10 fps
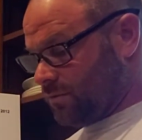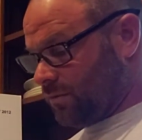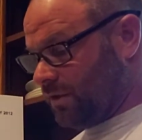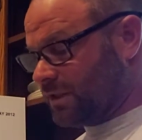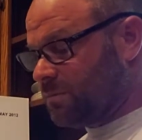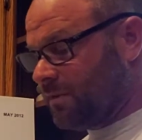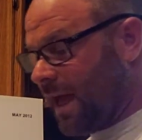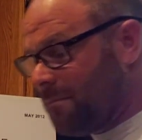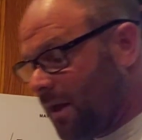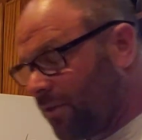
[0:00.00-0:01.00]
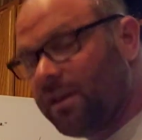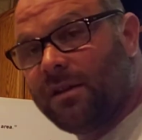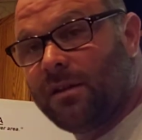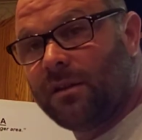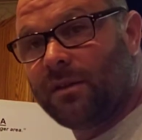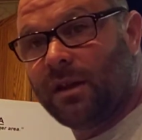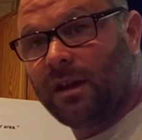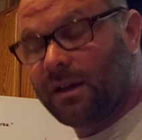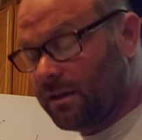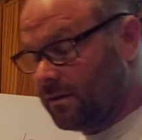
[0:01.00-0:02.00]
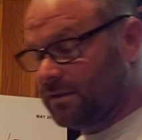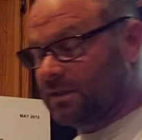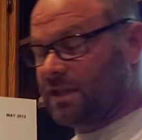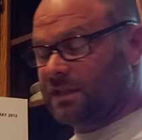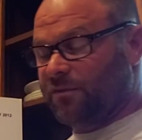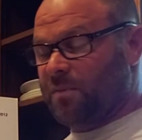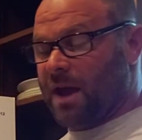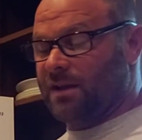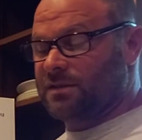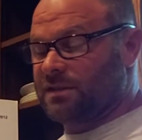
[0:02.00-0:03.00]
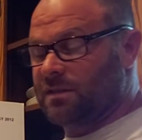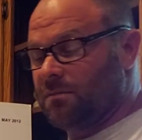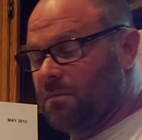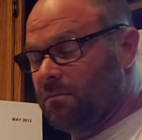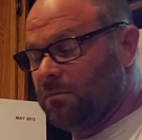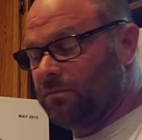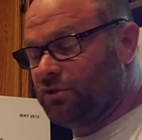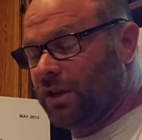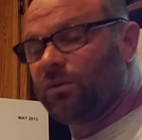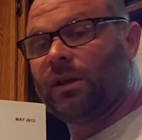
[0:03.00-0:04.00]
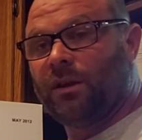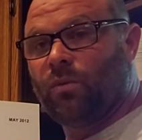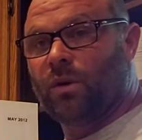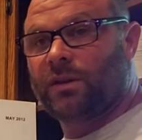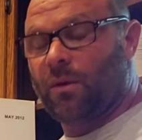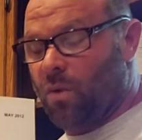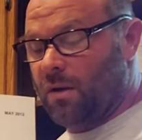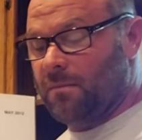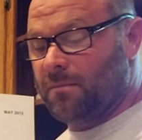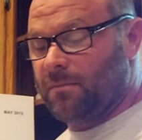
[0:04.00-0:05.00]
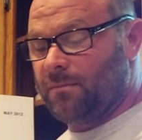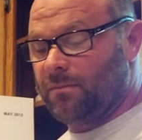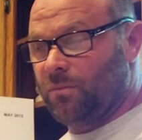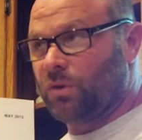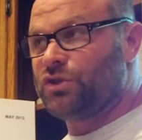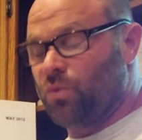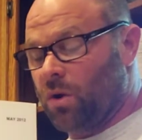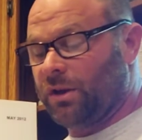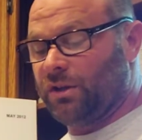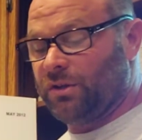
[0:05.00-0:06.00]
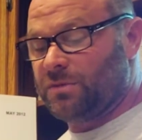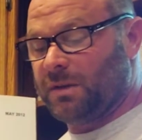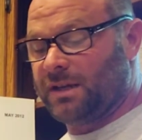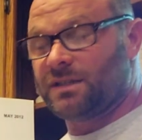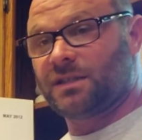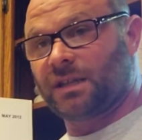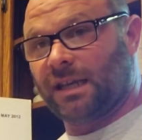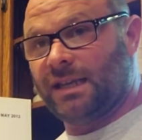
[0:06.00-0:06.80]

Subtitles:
That method, the successive bounds, is generally what you want to use because it's the